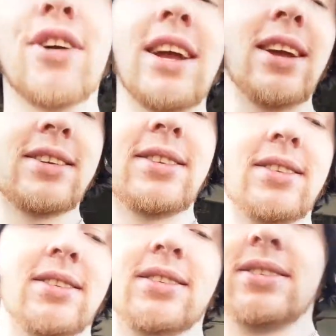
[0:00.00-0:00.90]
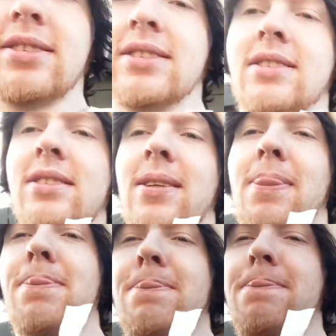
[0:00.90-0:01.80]
great.
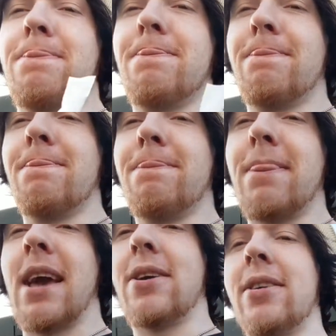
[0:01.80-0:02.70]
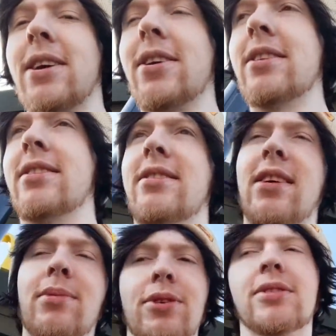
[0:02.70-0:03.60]
Hang on, I got this.
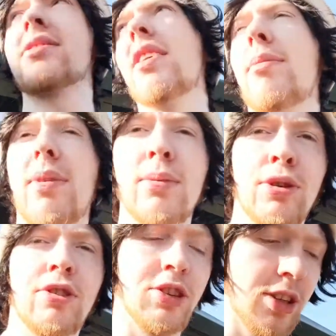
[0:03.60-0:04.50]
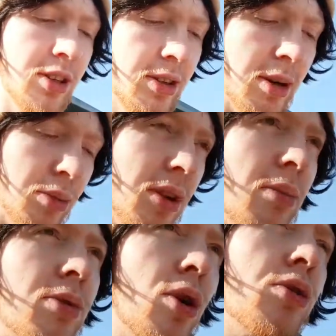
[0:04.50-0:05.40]
I'm good. I'm, I'm Gucci. I'm,
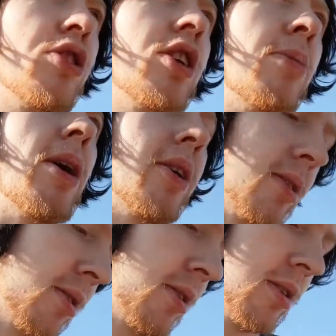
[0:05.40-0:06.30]
I'm and Gabbana.